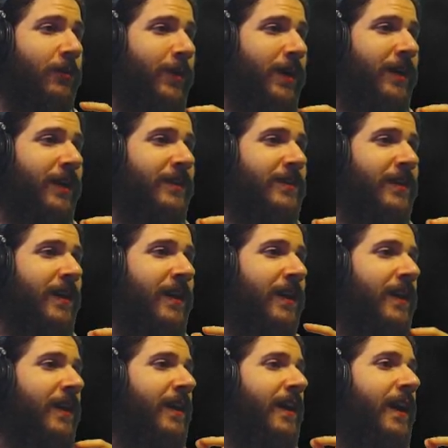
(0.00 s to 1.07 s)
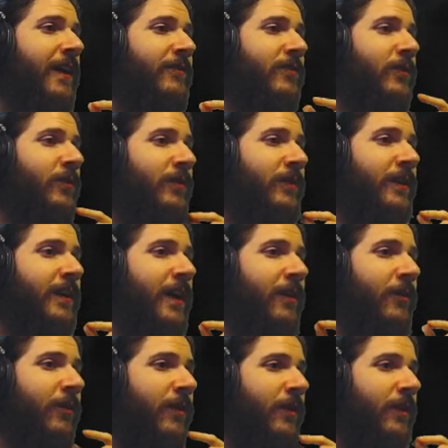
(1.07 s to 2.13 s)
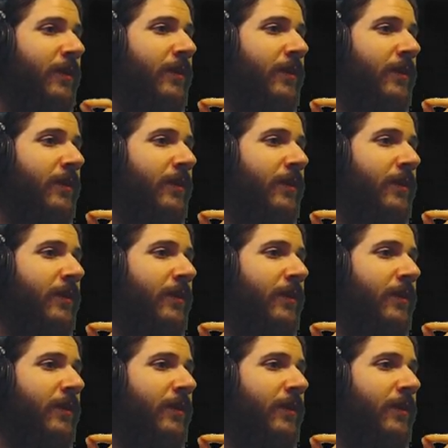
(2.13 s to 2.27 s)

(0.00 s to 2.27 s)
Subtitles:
mind. After an hour,